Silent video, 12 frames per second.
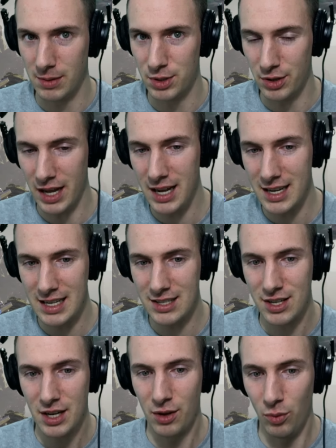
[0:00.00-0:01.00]
So that is
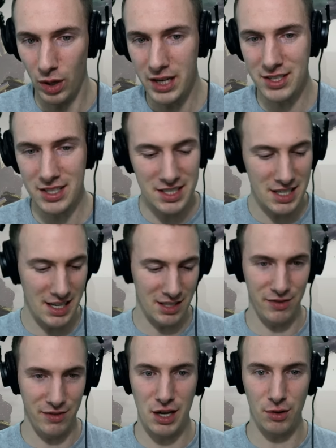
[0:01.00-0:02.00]
what is in today's
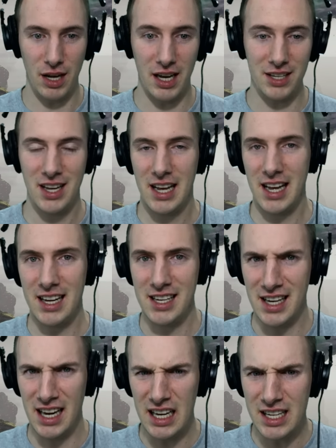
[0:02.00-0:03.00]
video, guys. A
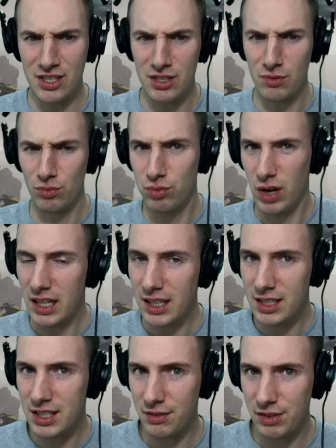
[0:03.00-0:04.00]
nice,
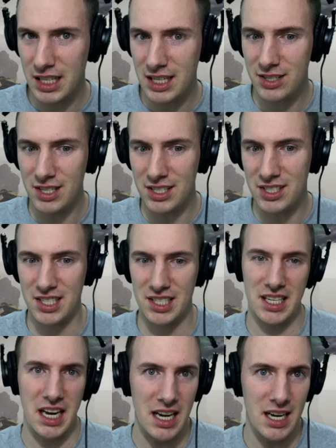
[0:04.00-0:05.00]
relatively
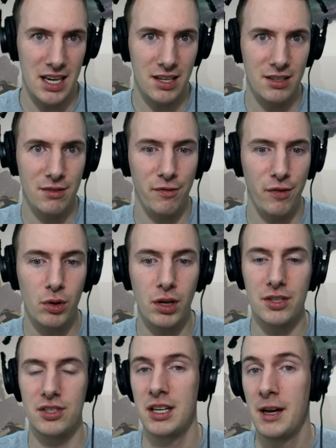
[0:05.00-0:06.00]
sustained,
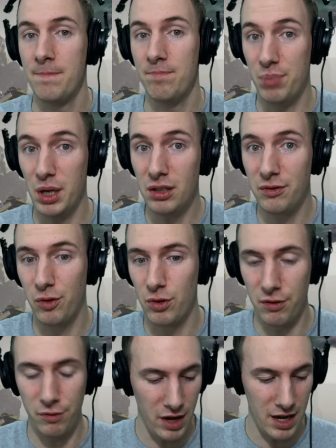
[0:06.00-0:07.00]
focused build for the
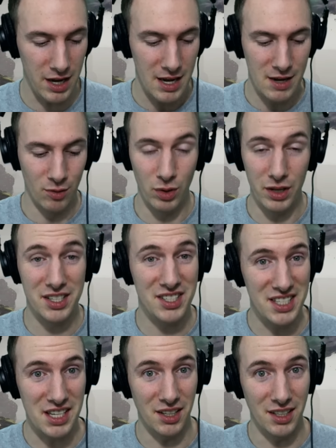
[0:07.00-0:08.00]
Fey with
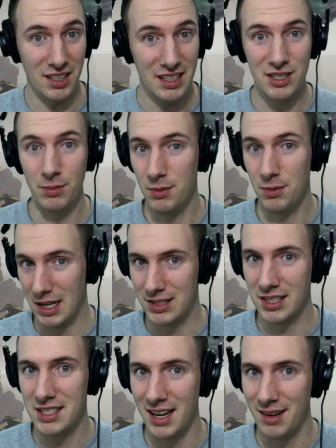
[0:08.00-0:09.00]
still some
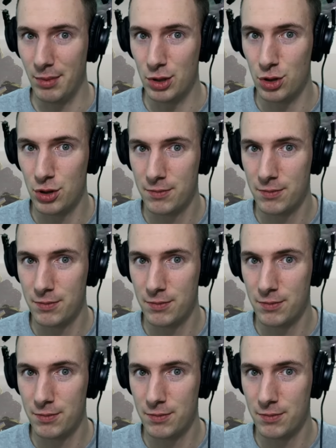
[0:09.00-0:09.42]
amazing damage.